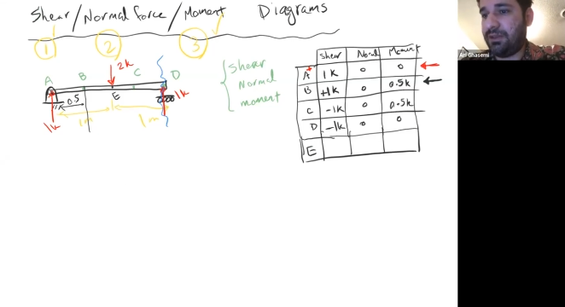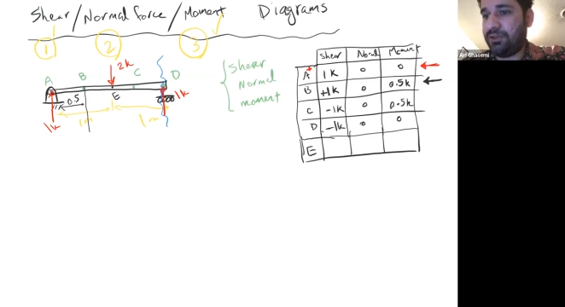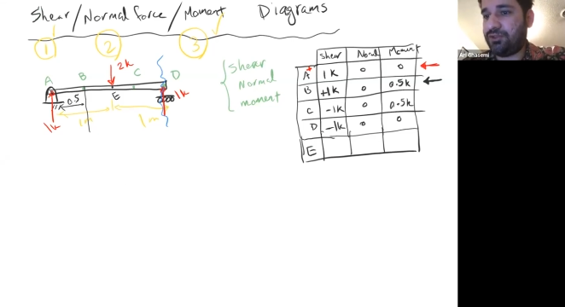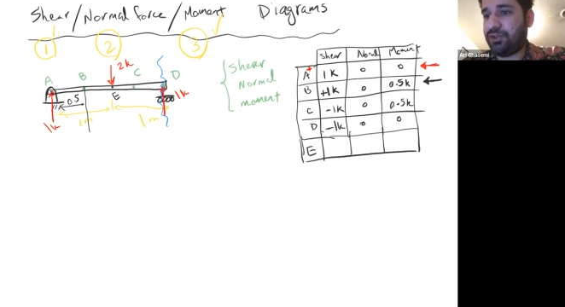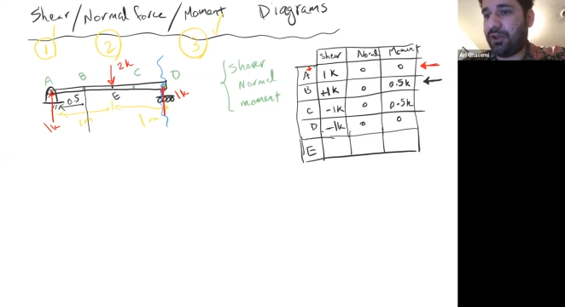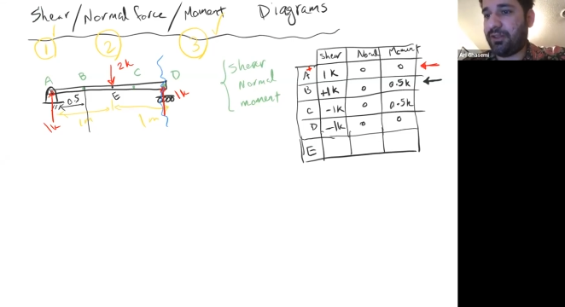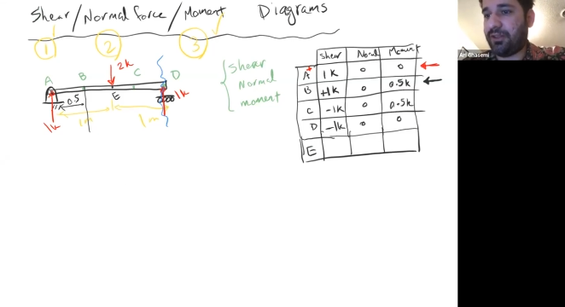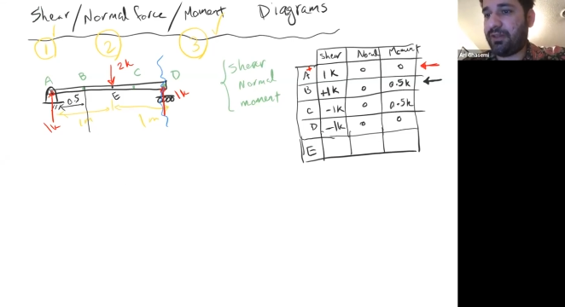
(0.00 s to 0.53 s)

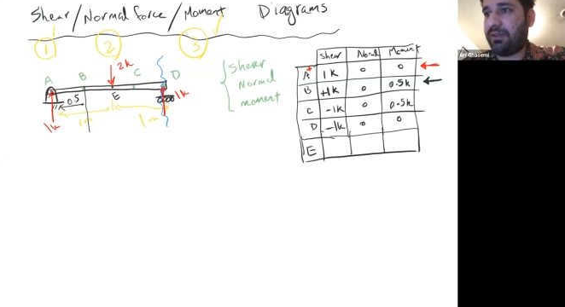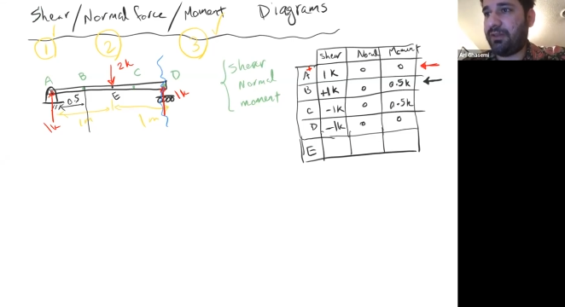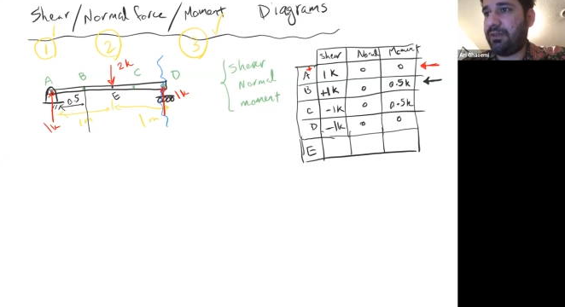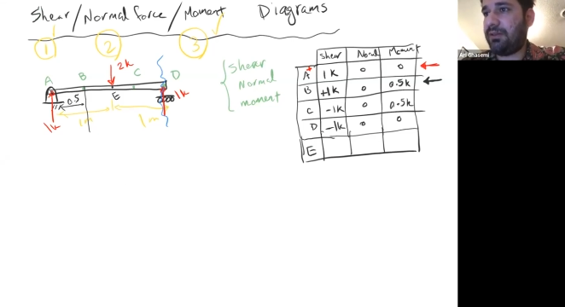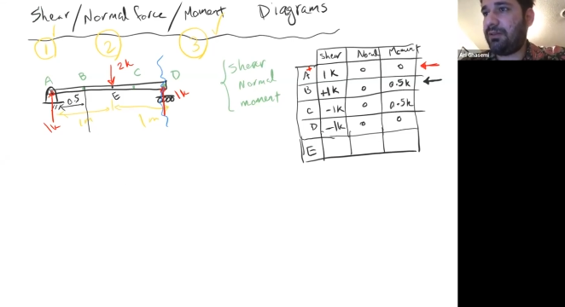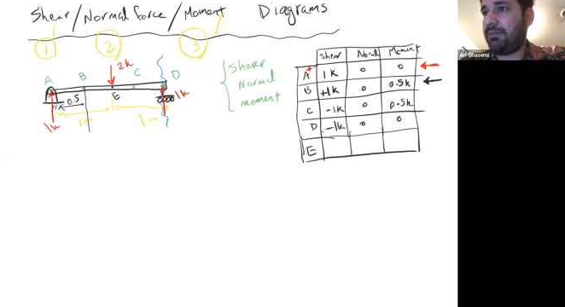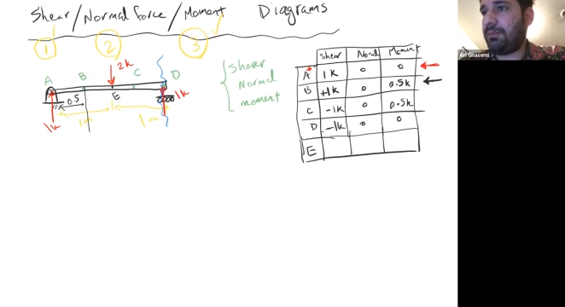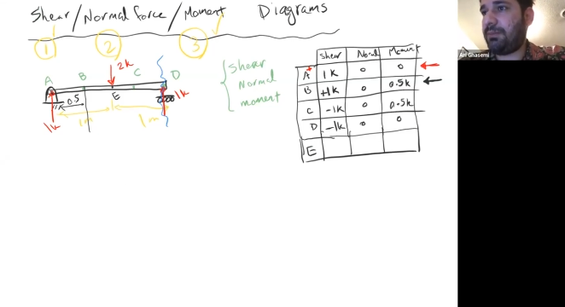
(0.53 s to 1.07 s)
just
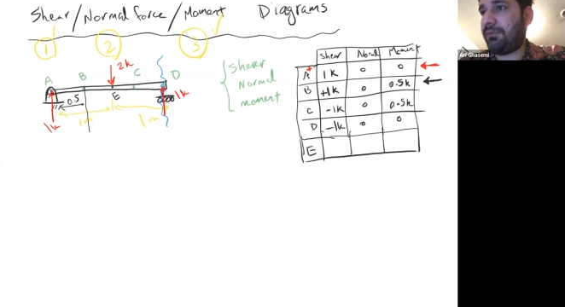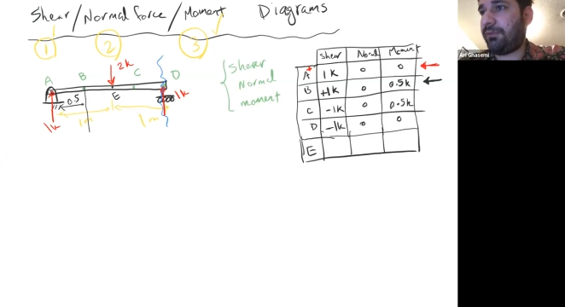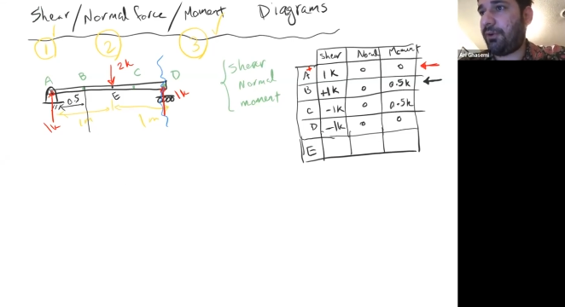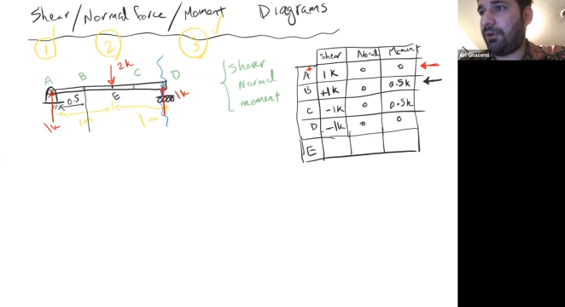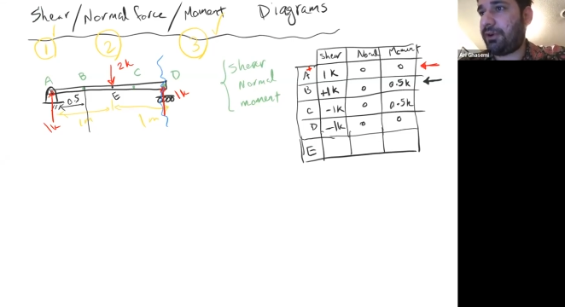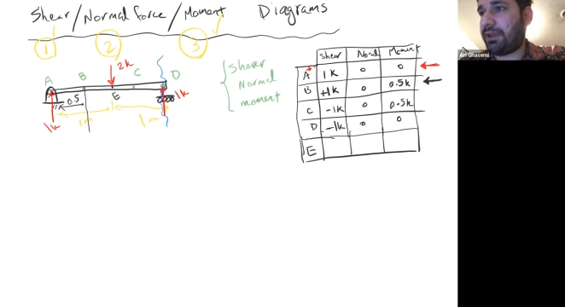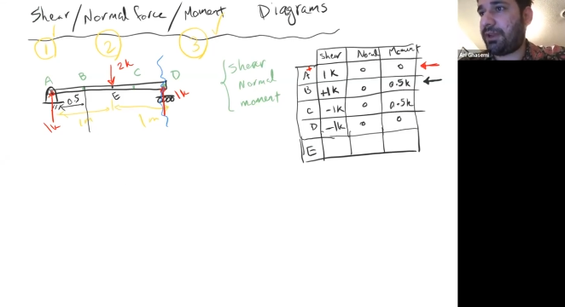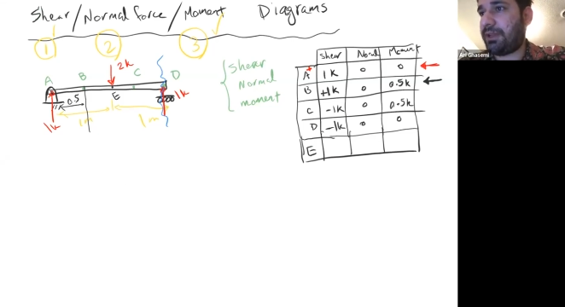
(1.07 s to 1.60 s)

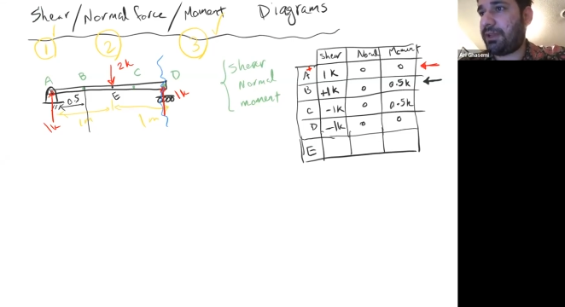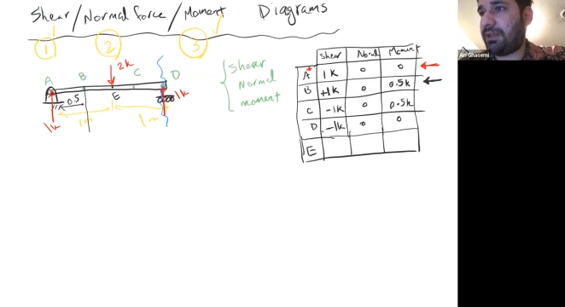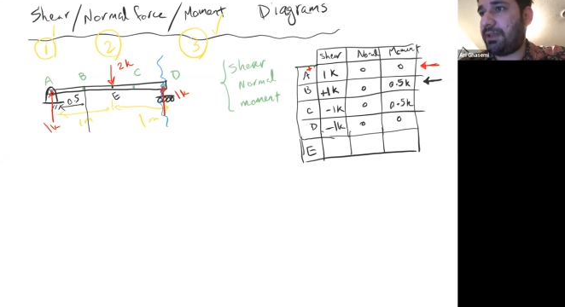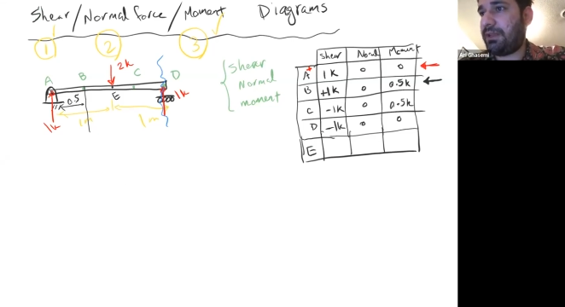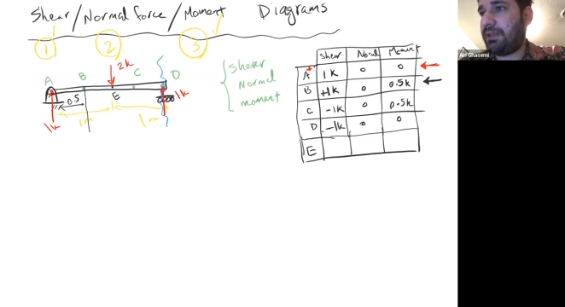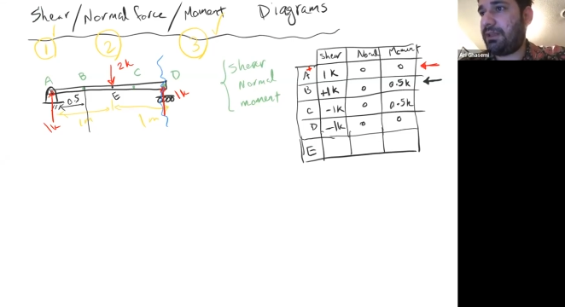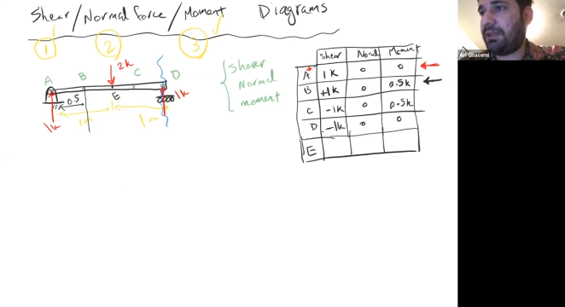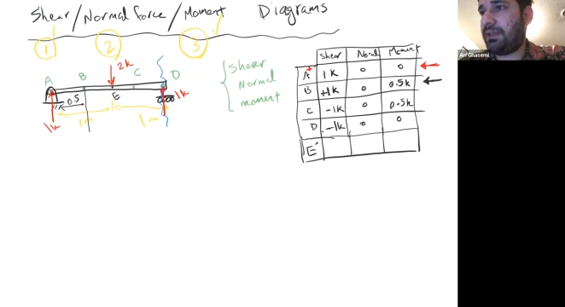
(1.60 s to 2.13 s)
before E.
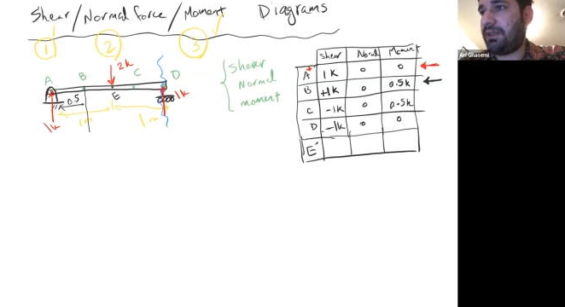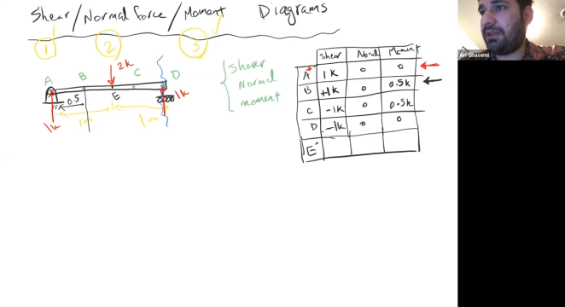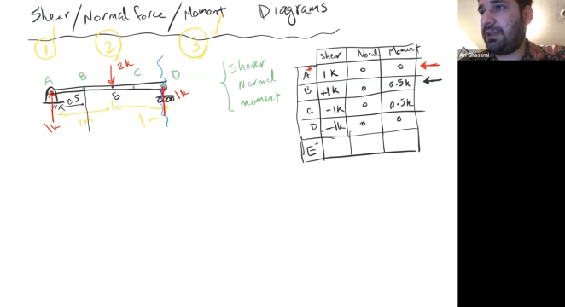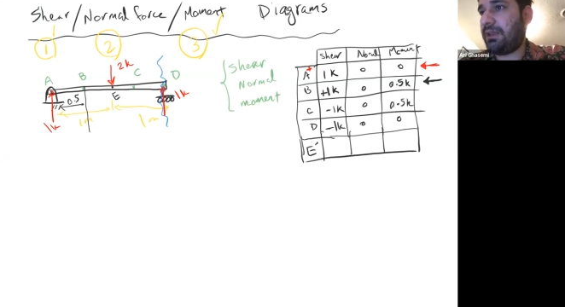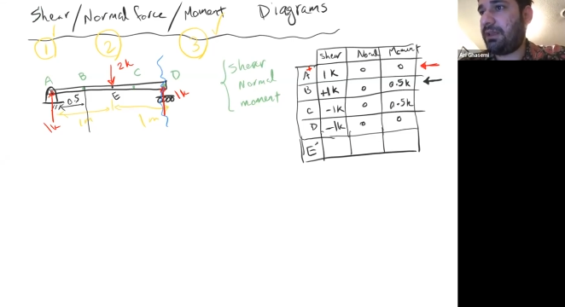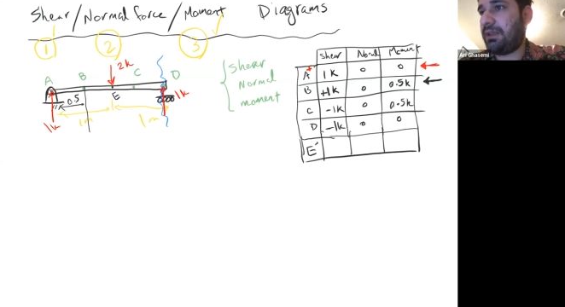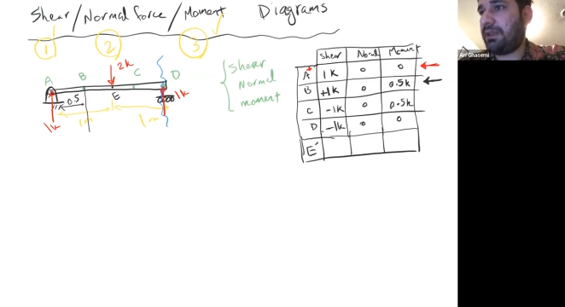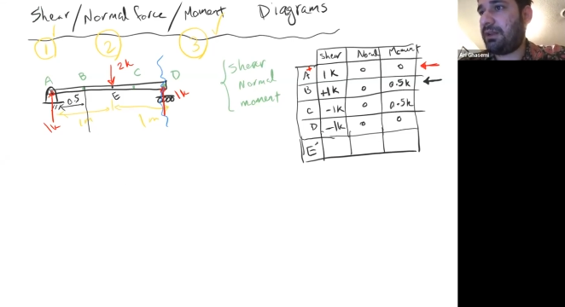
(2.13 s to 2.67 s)

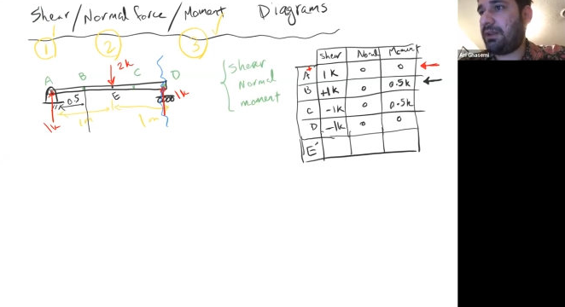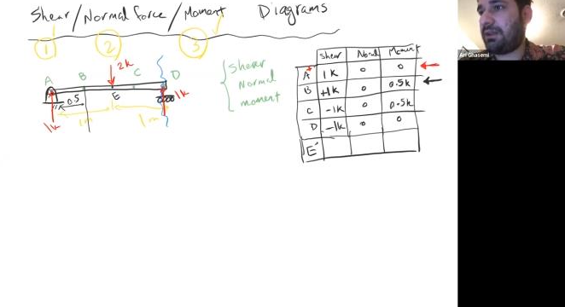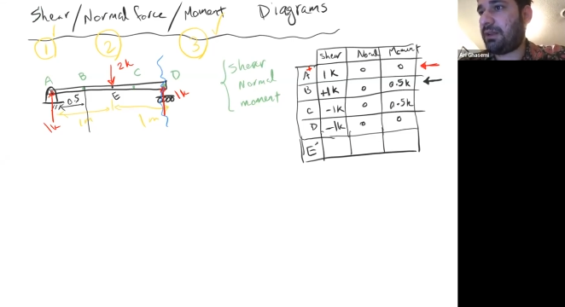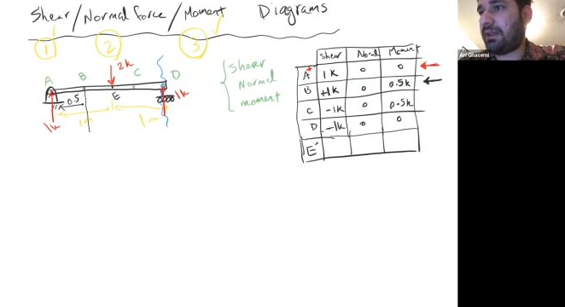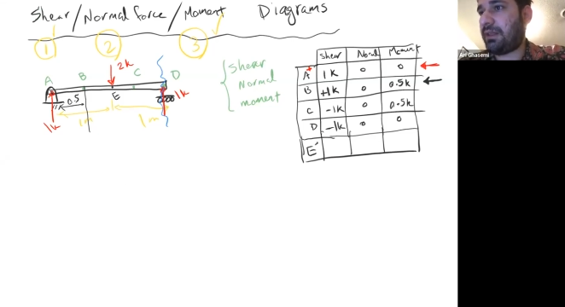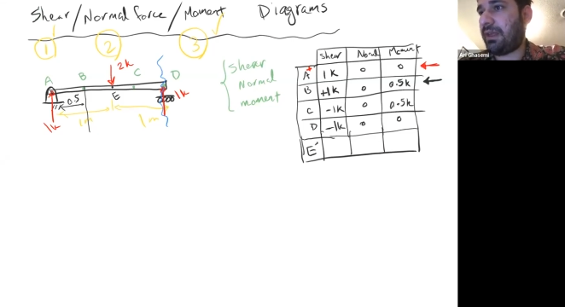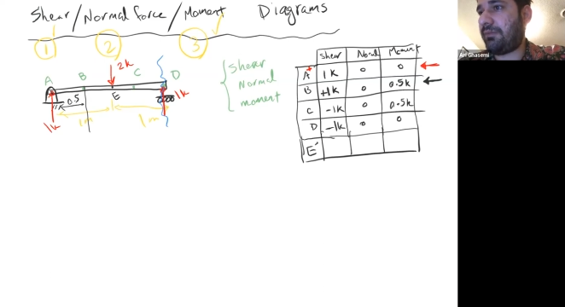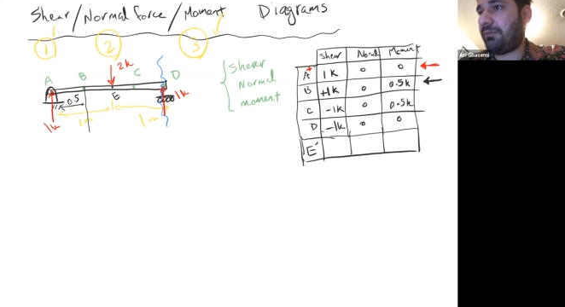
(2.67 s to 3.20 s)

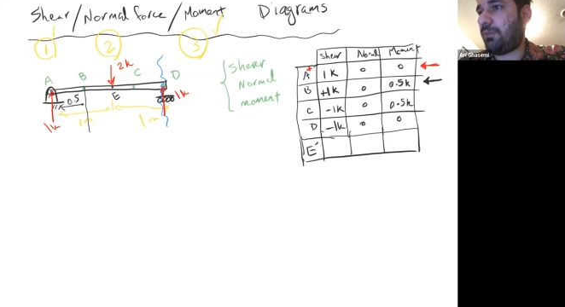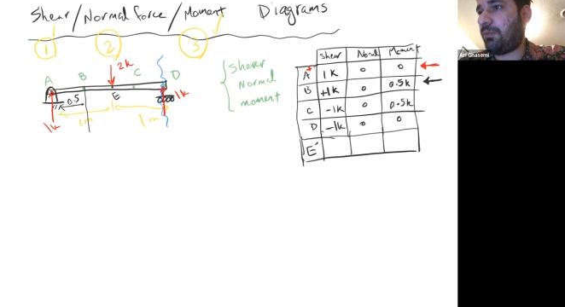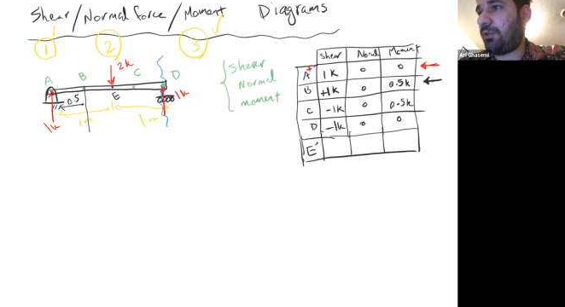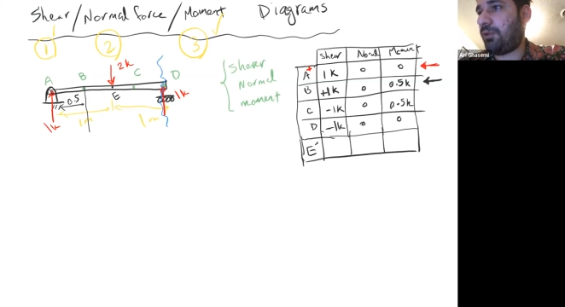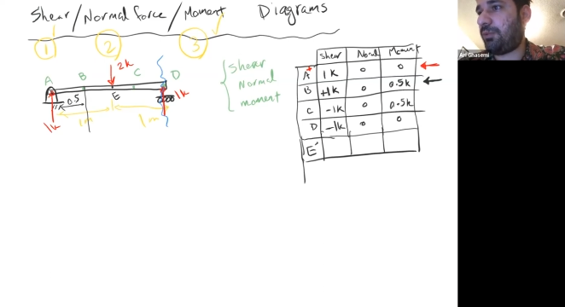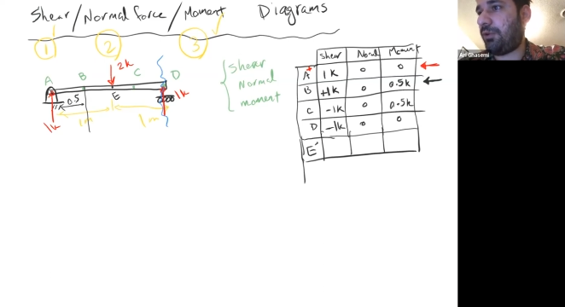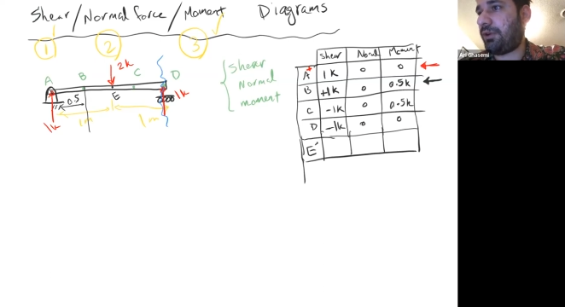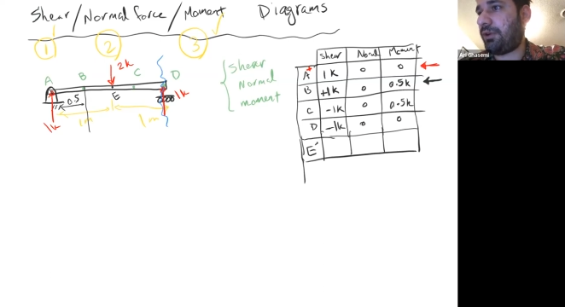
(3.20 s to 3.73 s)
Let's have more
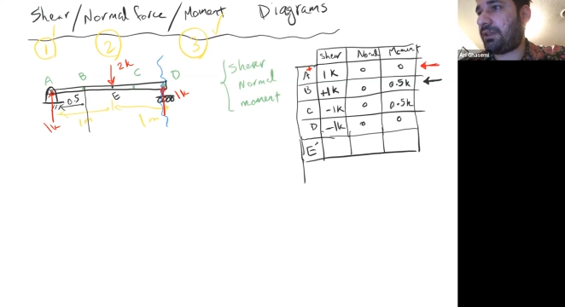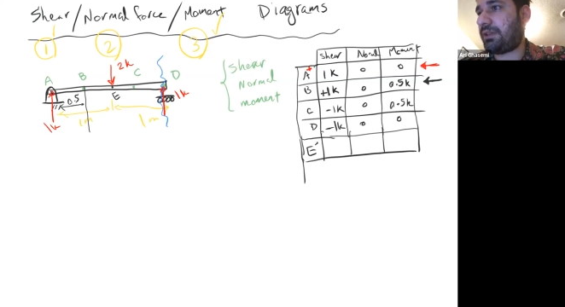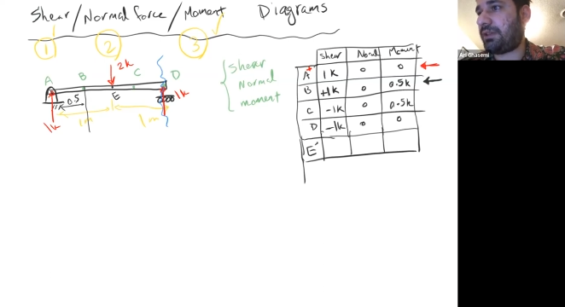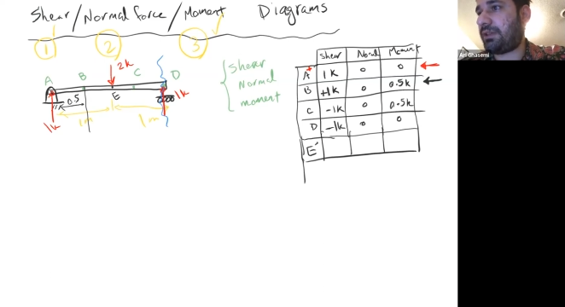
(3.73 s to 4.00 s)
point.